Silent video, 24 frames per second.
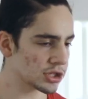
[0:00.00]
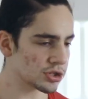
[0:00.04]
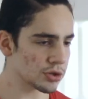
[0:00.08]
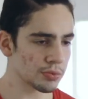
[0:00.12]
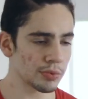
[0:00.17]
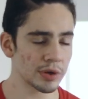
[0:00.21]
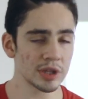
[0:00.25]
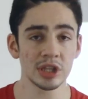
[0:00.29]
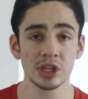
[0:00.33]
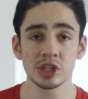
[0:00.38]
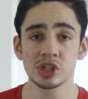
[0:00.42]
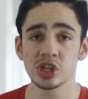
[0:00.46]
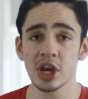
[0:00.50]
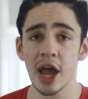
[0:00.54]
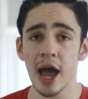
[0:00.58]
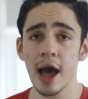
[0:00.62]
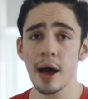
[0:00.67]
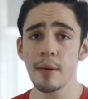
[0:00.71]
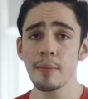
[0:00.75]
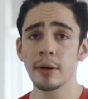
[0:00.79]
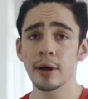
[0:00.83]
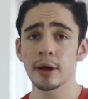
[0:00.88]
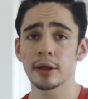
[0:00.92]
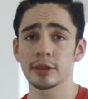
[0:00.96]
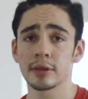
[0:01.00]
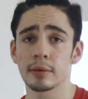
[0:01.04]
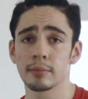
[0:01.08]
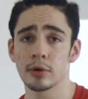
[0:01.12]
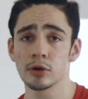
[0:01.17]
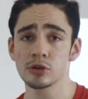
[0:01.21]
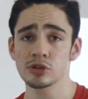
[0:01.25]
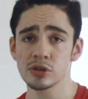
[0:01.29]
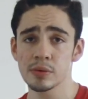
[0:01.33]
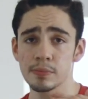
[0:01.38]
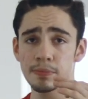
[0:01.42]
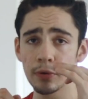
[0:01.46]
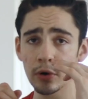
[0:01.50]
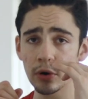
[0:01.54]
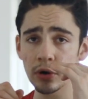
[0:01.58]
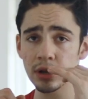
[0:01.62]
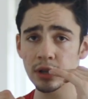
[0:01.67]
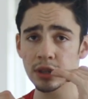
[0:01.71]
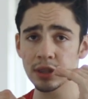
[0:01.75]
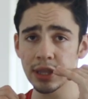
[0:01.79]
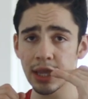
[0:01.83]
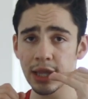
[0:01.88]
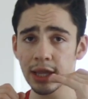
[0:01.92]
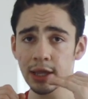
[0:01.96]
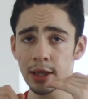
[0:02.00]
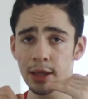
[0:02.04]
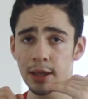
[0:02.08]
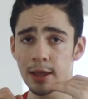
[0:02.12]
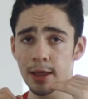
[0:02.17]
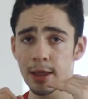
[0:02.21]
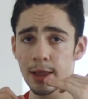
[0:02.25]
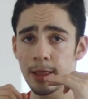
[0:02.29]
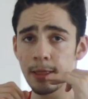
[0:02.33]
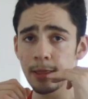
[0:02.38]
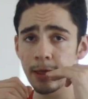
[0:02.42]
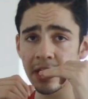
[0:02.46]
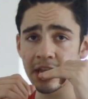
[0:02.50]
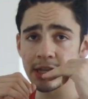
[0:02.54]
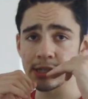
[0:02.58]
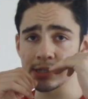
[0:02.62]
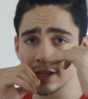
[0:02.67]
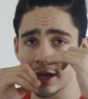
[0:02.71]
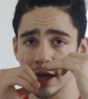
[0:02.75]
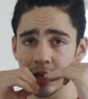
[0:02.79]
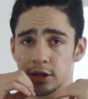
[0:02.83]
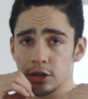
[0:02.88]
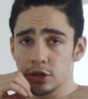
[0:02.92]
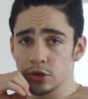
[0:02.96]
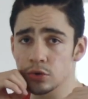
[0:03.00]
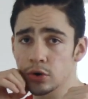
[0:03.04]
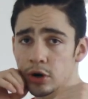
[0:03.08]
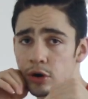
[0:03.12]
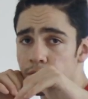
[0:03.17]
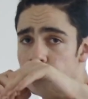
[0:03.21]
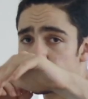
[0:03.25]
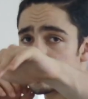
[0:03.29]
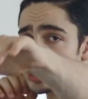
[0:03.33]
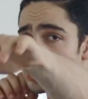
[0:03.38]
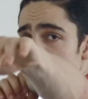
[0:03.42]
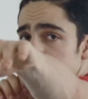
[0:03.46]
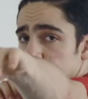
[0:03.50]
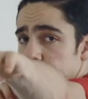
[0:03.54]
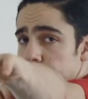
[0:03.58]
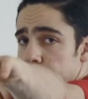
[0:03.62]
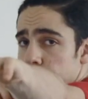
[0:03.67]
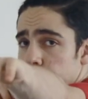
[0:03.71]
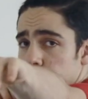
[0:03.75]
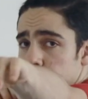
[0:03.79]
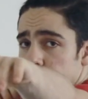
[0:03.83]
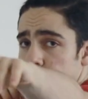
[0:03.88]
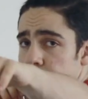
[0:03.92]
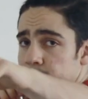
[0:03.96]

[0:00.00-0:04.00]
So with the jab, the most important thing is that you are reaching out,